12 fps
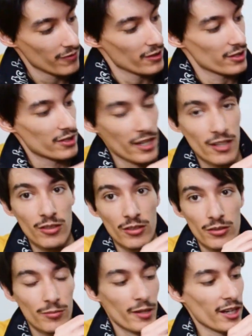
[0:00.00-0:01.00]
Even his tail
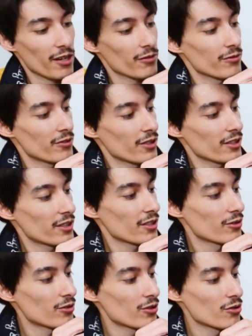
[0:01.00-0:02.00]
goes back. I don't think
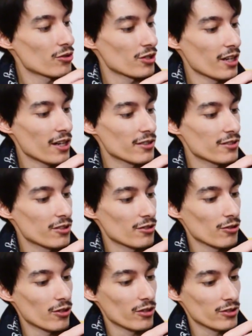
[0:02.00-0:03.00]
King Ghidorah usually had such
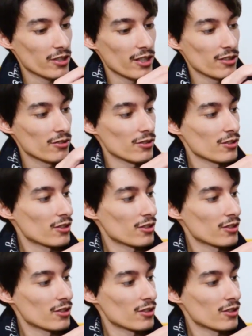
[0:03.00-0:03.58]
a long tail.